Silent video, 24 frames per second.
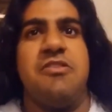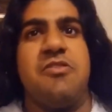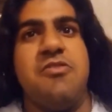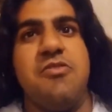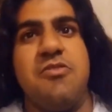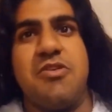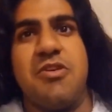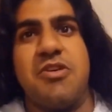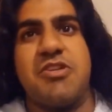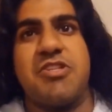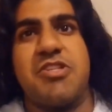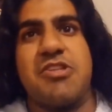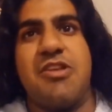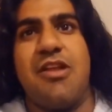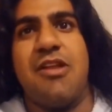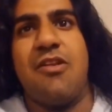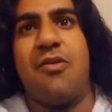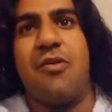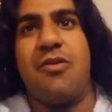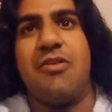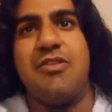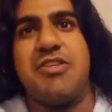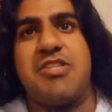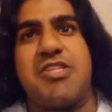the Ku Klux Klan
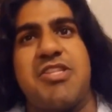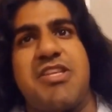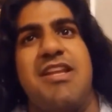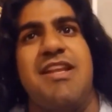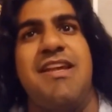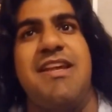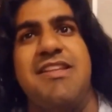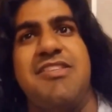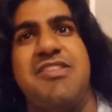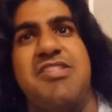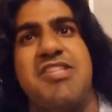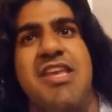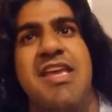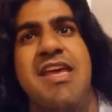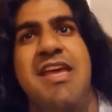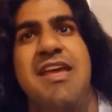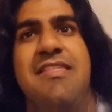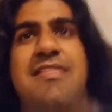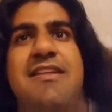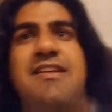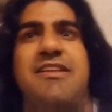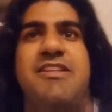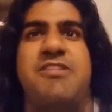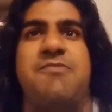or the
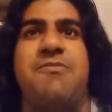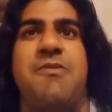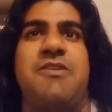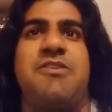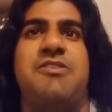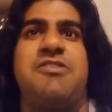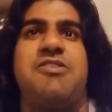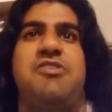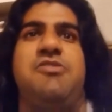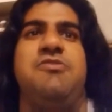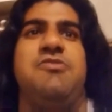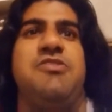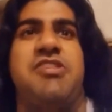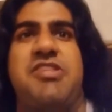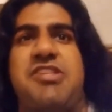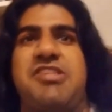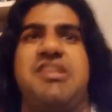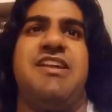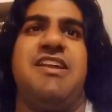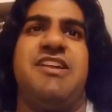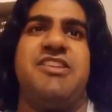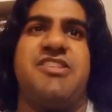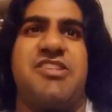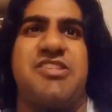skinheads, then it's better to choose
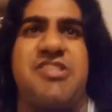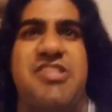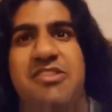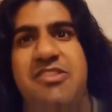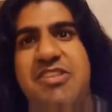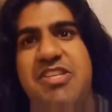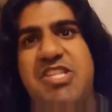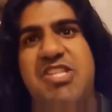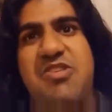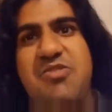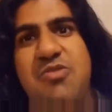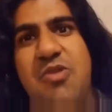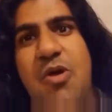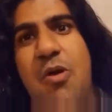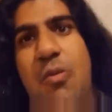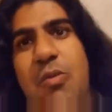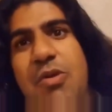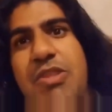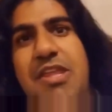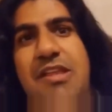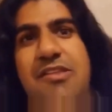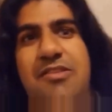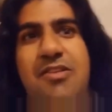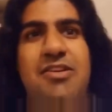the skinheads because at least you know
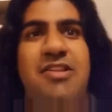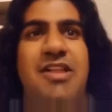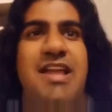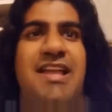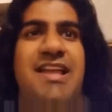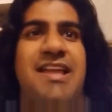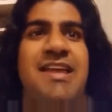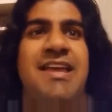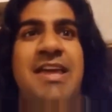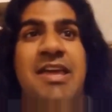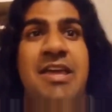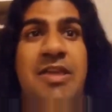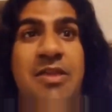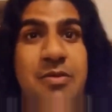what they look like.